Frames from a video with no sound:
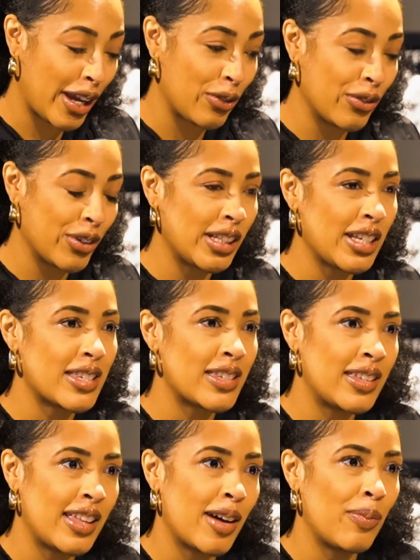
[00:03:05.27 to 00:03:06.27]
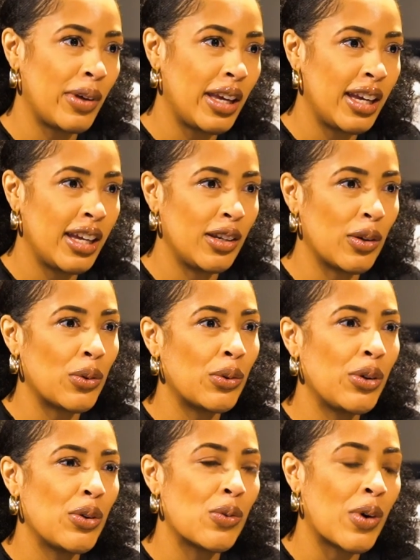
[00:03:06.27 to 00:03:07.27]
like, really step in
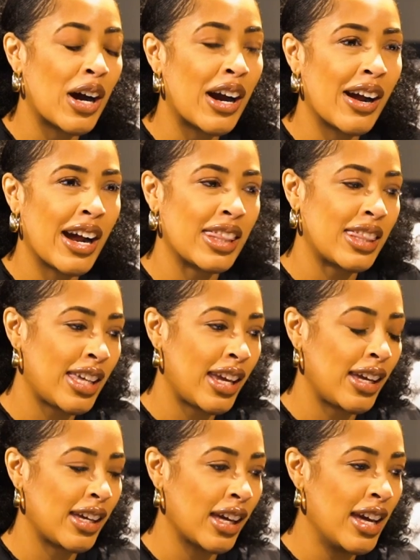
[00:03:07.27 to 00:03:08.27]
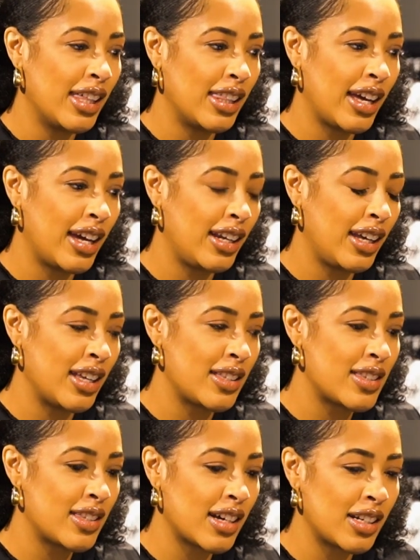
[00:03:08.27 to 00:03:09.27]
who you are, I think right. that
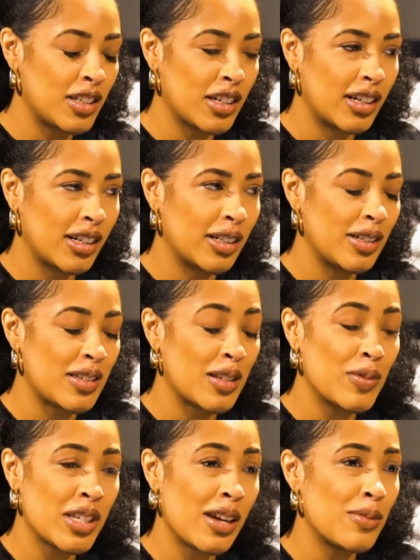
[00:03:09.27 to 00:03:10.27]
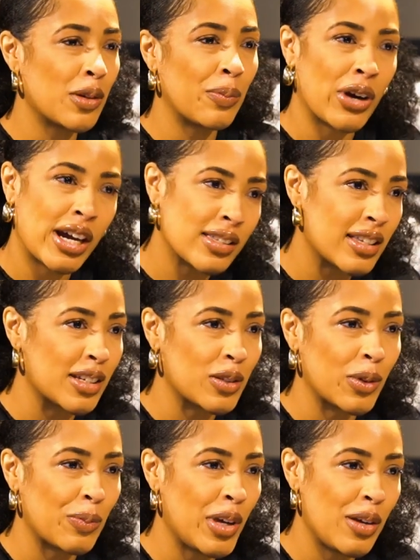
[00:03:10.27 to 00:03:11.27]
it's such a, sometimes a
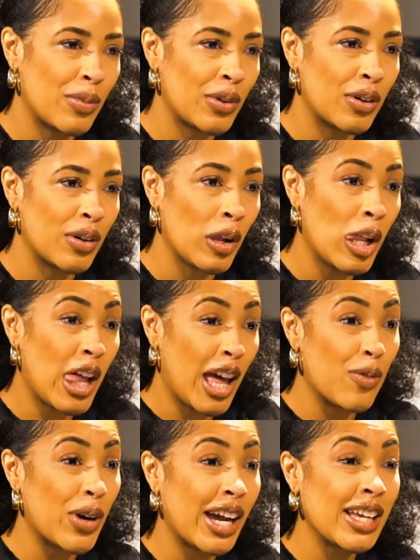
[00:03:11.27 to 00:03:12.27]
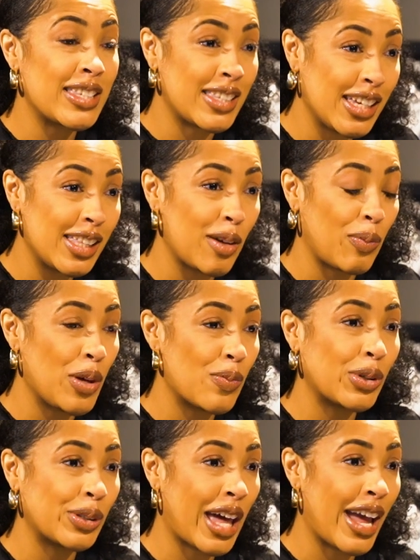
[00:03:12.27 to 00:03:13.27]
process for people. And when yeah. I see that
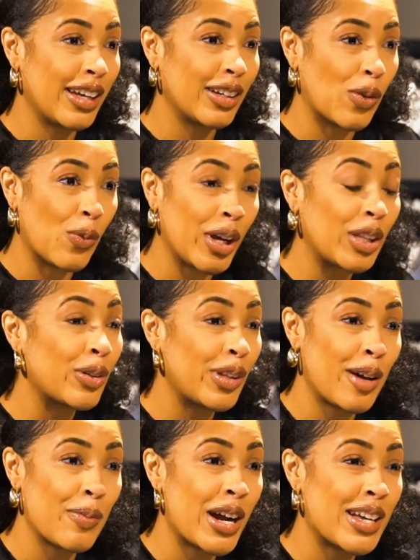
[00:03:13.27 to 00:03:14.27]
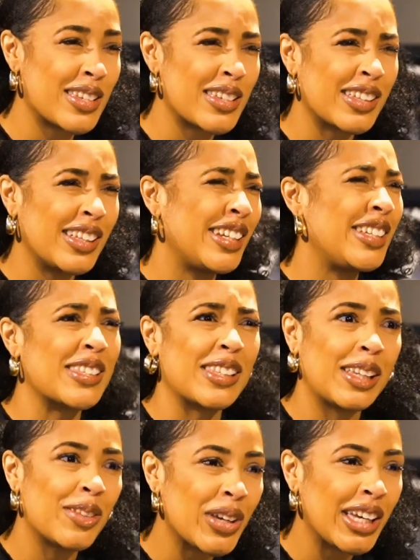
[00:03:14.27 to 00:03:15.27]
people, like, went through that process and they're just
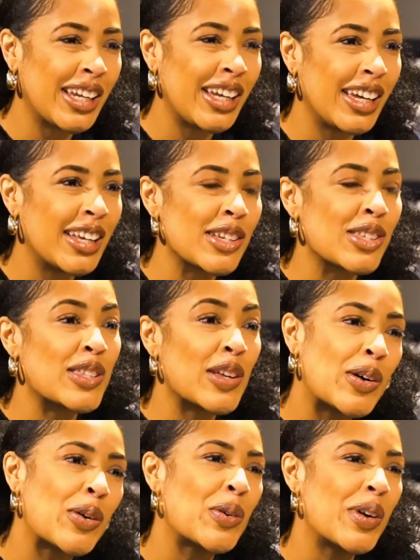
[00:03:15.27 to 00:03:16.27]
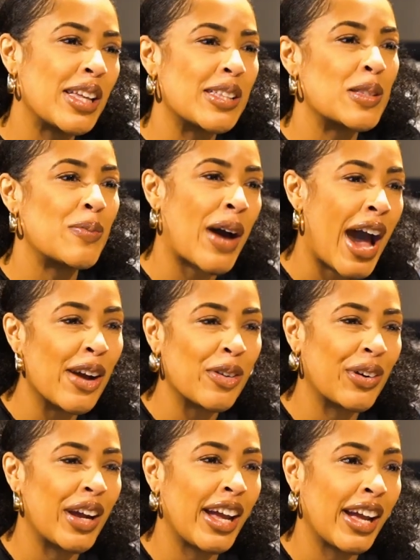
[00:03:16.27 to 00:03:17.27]
living in it, it is so
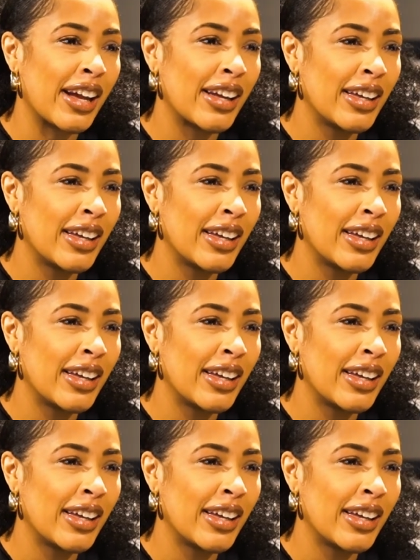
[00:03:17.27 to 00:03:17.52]
inspiring. It's